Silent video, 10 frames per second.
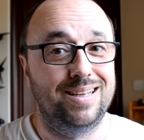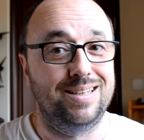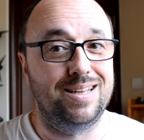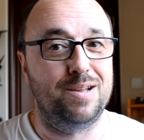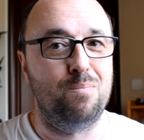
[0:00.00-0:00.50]

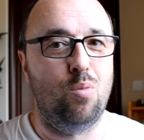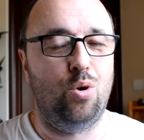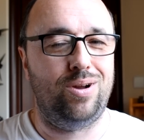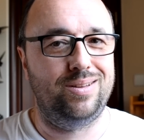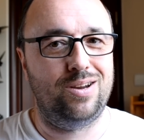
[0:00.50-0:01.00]
the
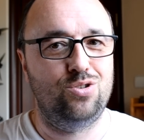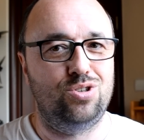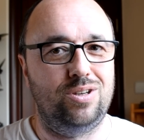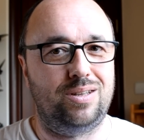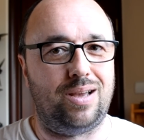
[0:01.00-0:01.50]
more
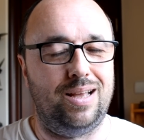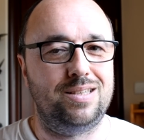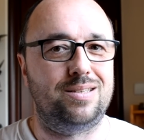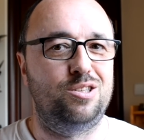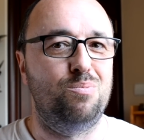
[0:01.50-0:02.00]
energy it has,